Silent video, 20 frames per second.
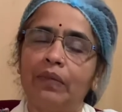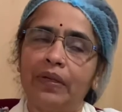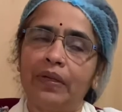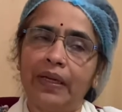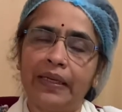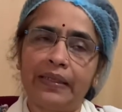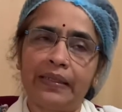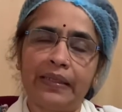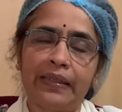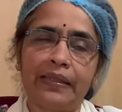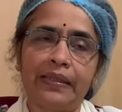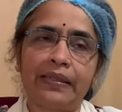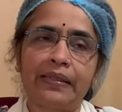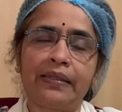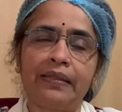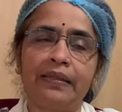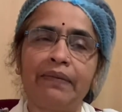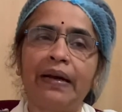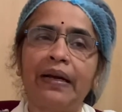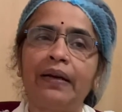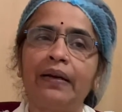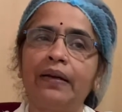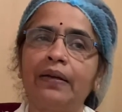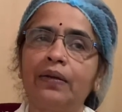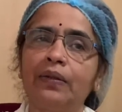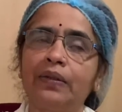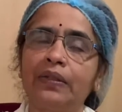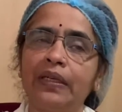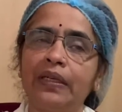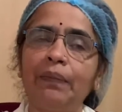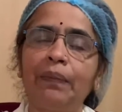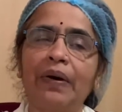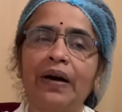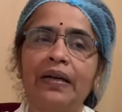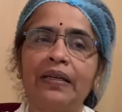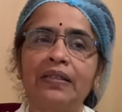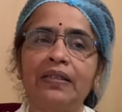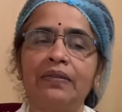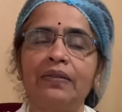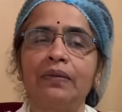is divided into three
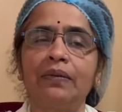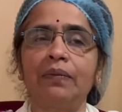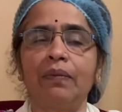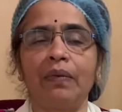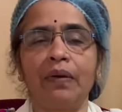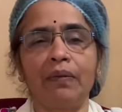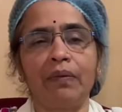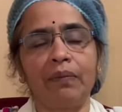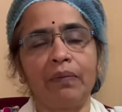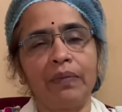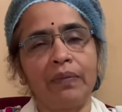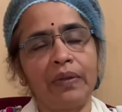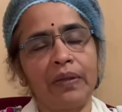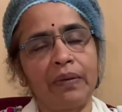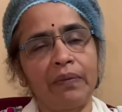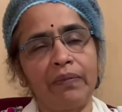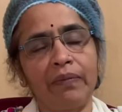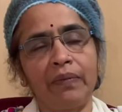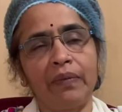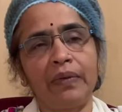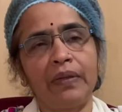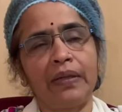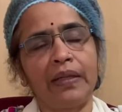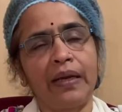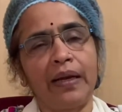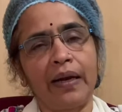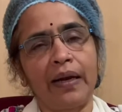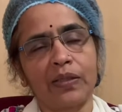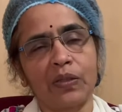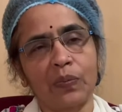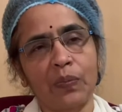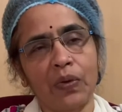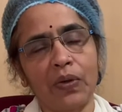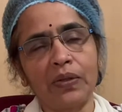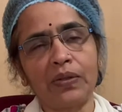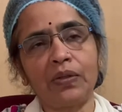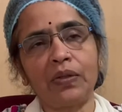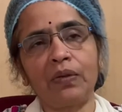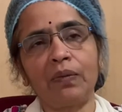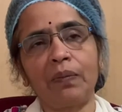parts: the
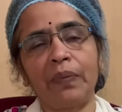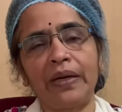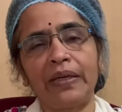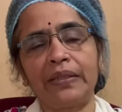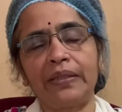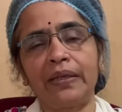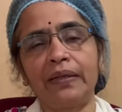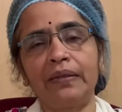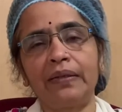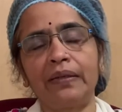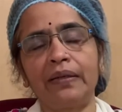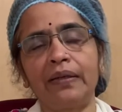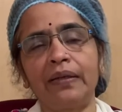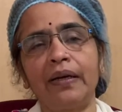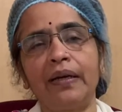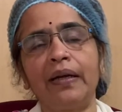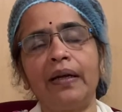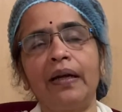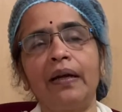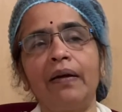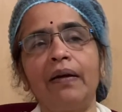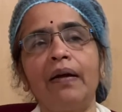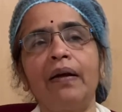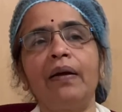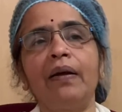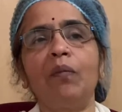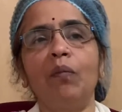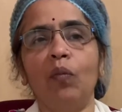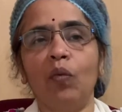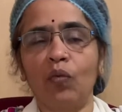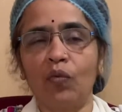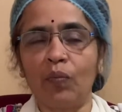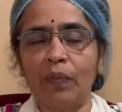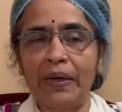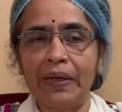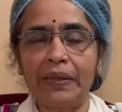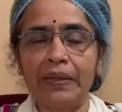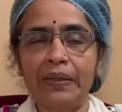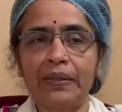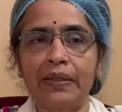response to the patient,
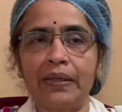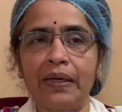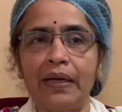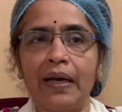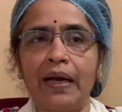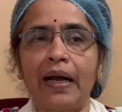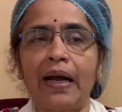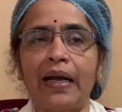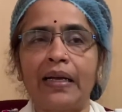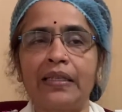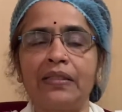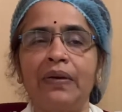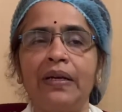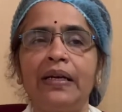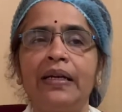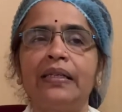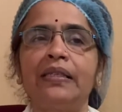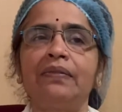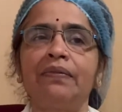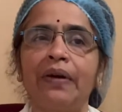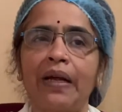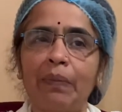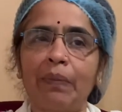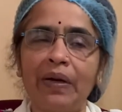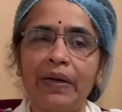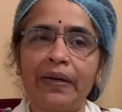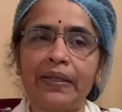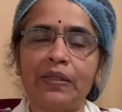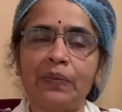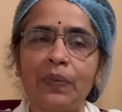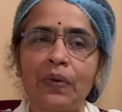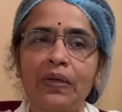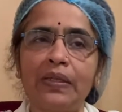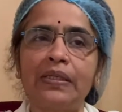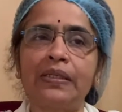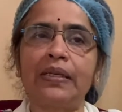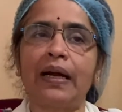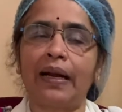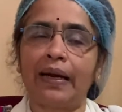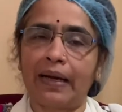movement, as well as verbal
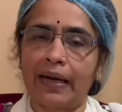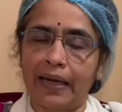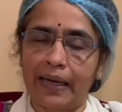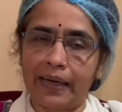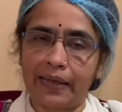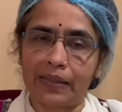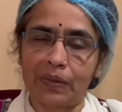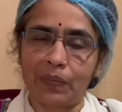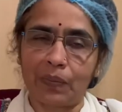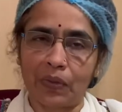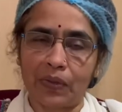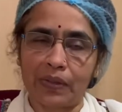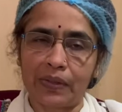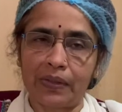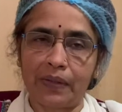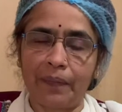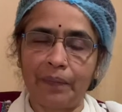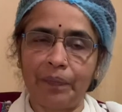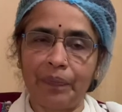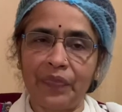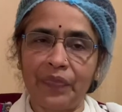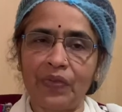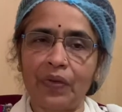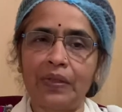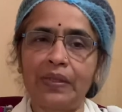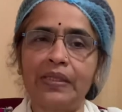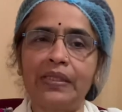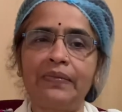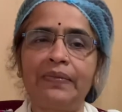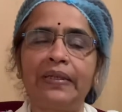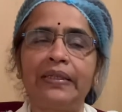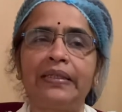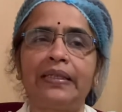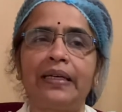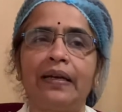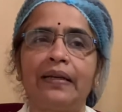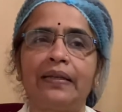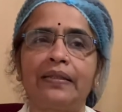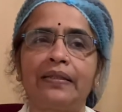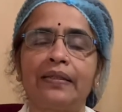response and eye response. So this will
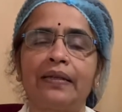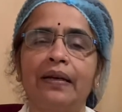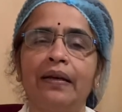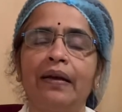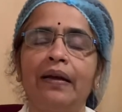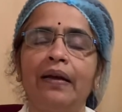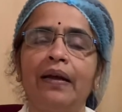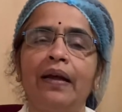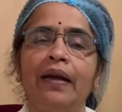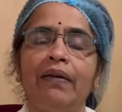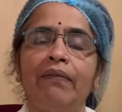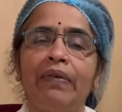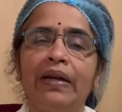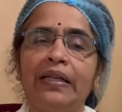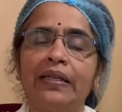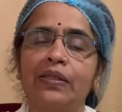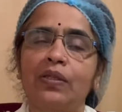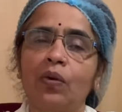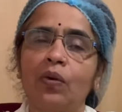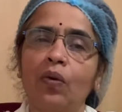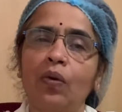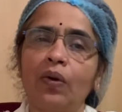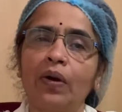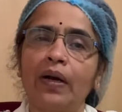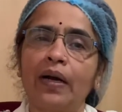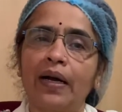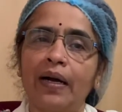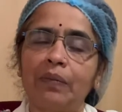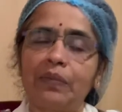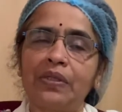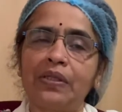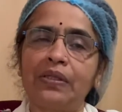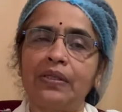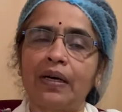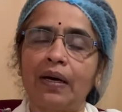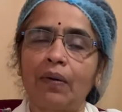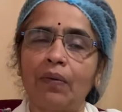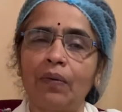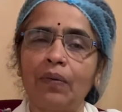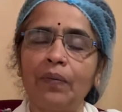tell us when the score comes
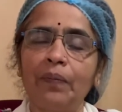down,